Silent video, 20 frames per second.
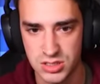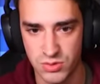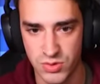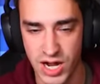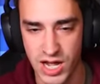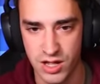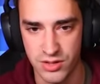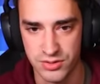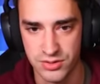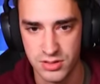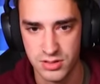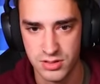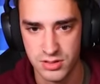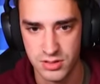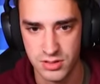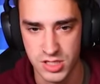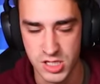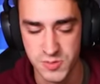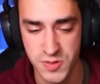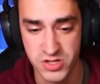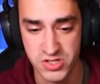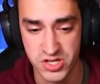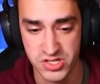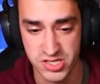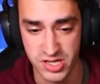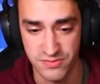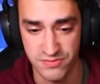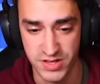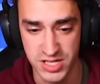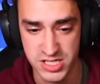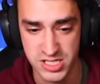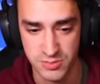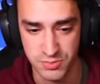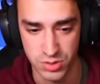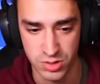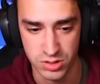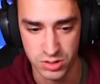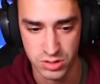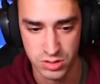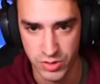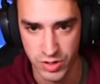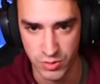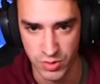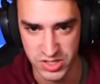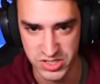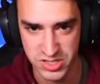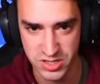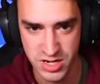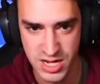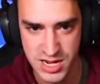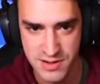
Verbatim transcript: Wow. This person's invincible. Wait, what's their